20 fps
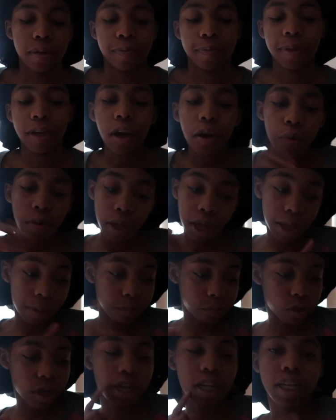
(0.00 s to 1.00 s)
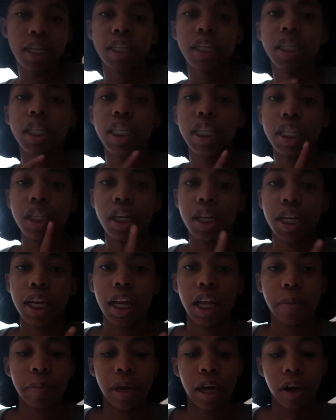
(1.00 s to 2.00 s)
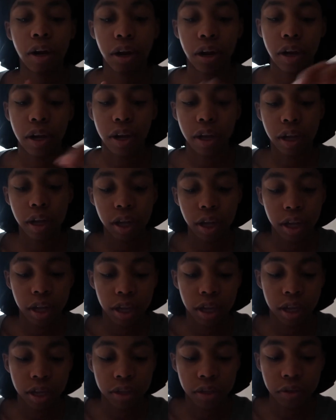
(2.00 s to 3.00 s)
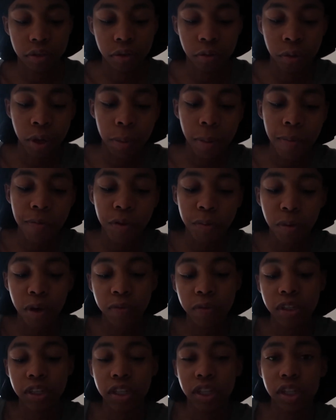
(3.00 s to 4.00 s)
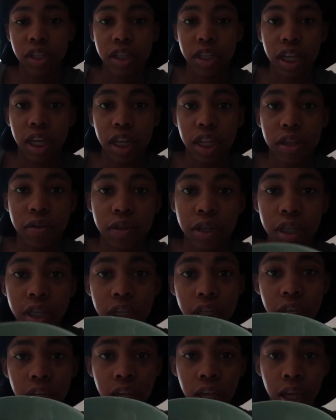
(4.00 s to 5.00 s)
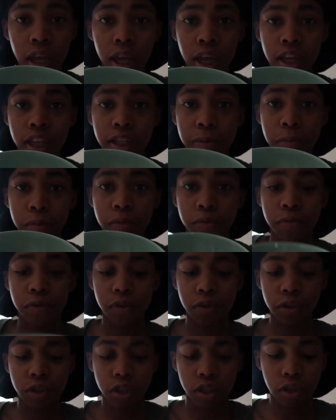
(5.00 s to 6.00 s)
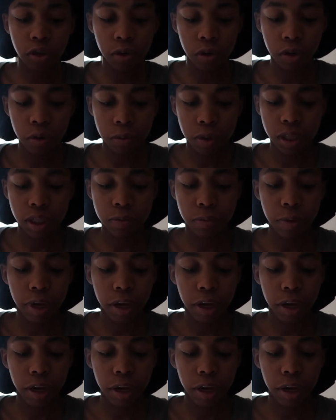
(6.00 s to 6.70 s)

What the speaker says: But no, I'm trying to start eating better. So what I'm having for breakfast is just like 3 spoonfuls of yogurt with some